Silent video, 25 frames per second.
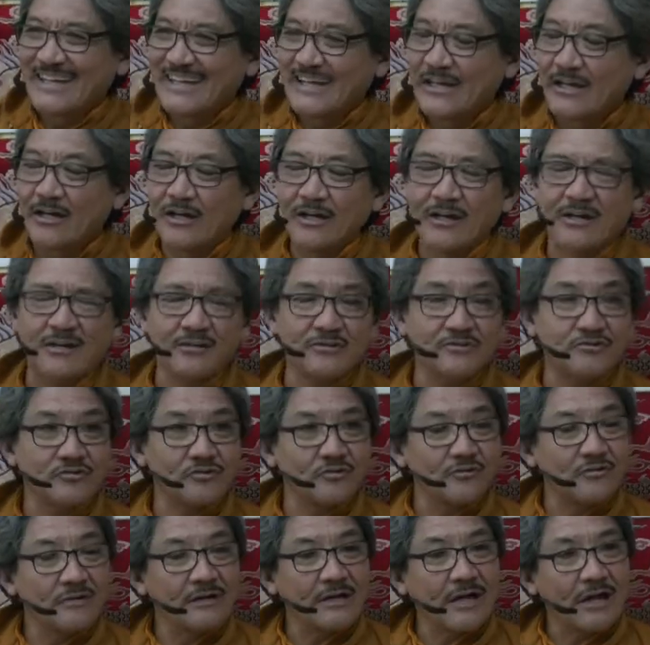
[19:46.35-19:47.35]
Uh,
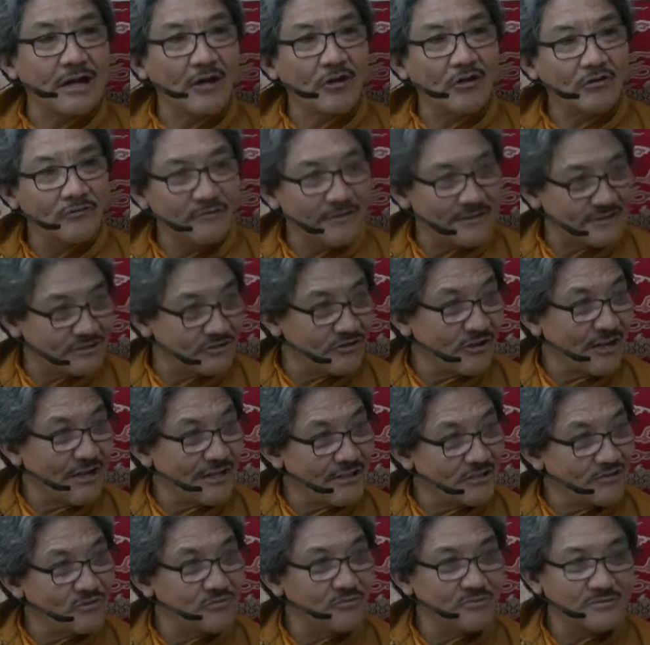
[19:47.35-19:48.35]
so I always try
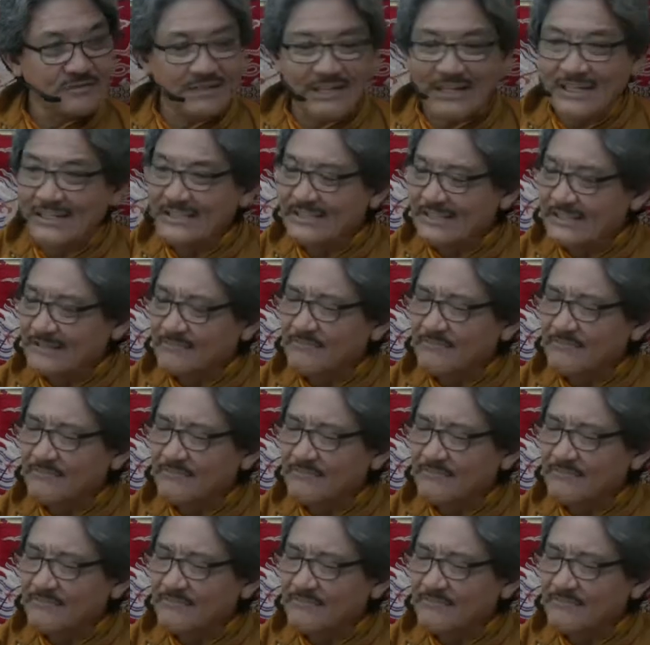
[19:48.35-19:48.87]
to tell